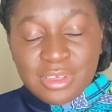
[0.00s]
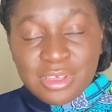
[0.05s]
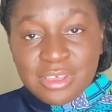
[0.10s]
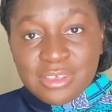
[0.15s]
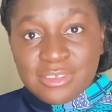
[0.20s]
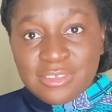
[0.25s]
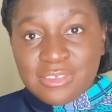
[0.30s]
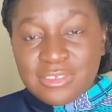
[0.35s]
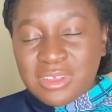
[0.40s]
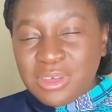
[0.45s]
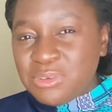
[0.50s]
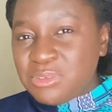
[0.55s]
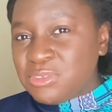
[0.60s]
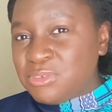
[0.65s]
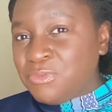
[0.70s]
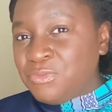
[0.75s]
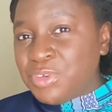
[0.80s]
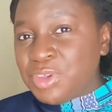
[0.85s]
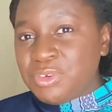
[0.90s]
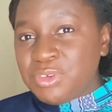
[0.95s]
sounds
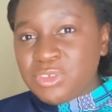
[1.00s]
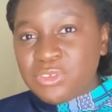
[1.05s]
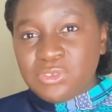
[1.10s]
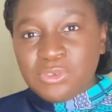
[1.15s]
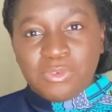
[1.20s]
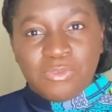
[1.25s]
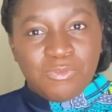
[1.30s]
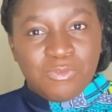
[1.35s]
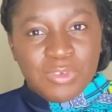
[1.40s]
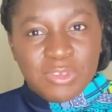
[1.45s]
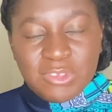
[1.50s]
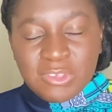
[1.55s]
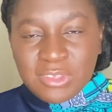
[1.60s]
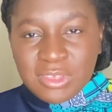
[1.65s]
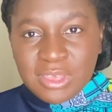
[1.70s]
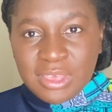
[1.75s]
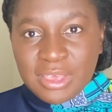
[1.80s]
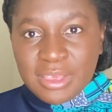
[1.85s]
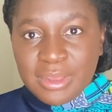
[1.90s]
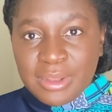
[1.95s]
very
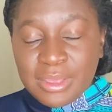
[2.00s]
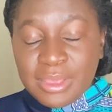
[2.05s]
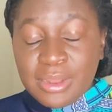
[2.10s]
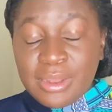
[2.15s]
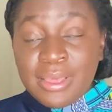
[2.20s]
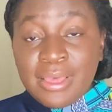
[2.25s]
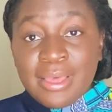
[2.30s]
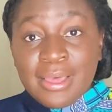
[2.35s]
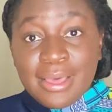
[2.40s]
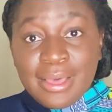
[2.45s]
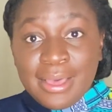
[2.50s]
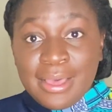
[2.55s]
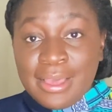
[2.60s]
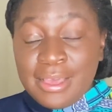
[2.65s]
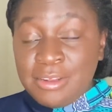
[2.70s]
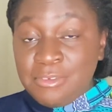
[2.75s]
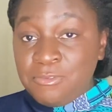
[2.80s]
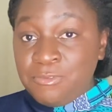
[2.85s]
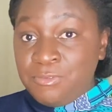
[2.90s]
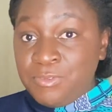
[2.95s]
sophisticated
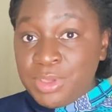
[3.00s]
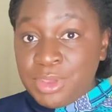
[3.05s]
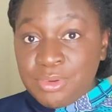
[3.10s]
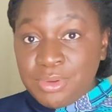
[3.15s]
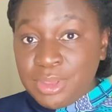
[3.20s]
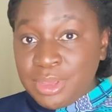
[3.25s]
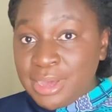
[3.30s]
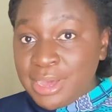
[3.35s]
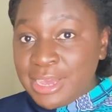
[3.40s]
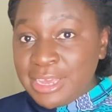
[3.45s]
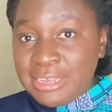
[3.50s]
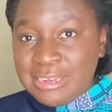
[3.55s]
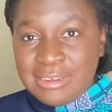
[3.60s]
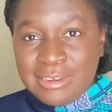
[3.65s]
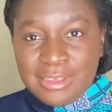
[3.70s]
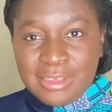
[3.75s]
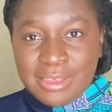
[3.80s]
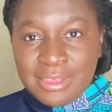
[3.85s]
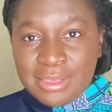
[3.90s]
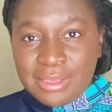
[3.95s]
and very high
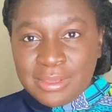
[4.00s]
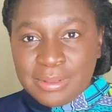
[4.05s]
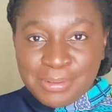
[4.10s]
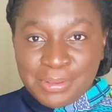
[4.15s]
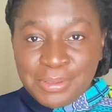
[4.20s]
tech.